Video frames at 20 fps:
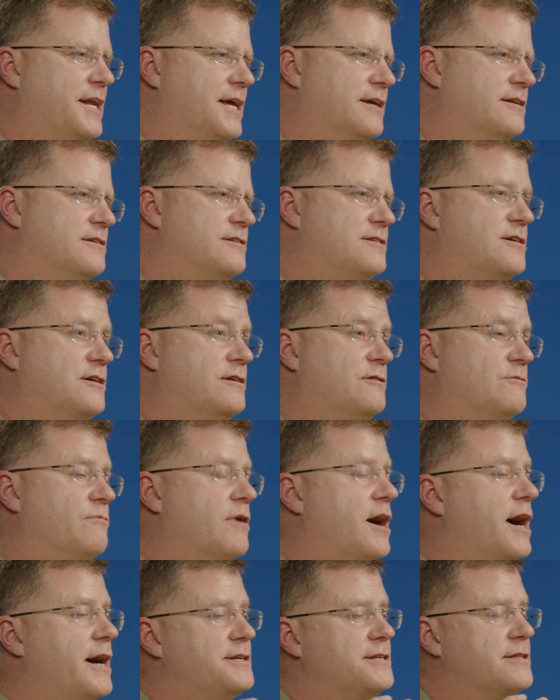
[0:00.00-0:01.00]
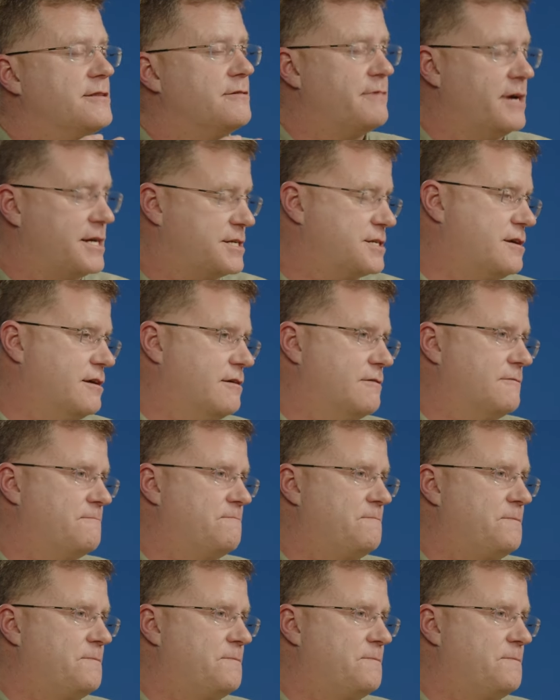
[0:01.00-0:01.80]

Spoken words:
in to ride to the rescue.